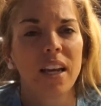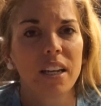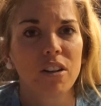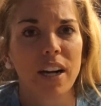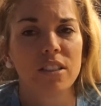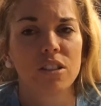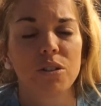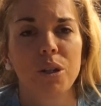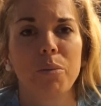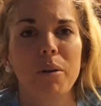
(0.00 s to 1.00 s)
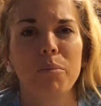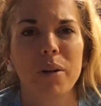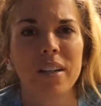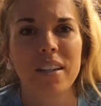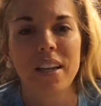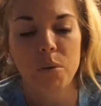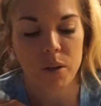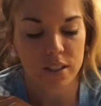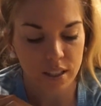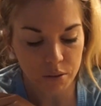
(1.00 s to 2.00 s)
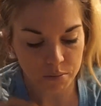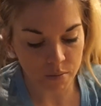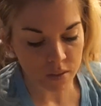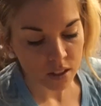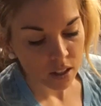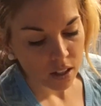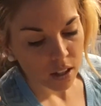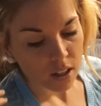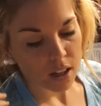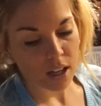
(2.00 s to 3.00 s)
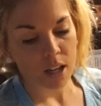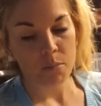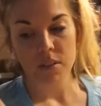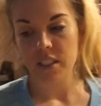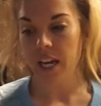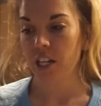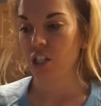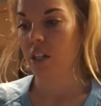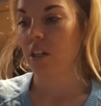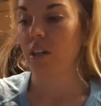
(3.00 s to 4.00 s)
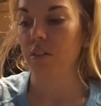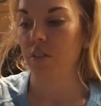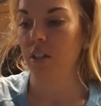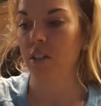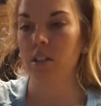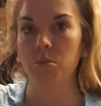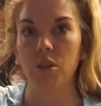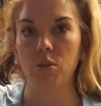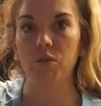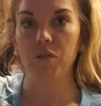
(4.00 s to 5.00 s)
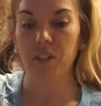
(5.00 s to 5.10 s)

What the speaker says: And it grinds through it a bit, but it works out. Dash of some good old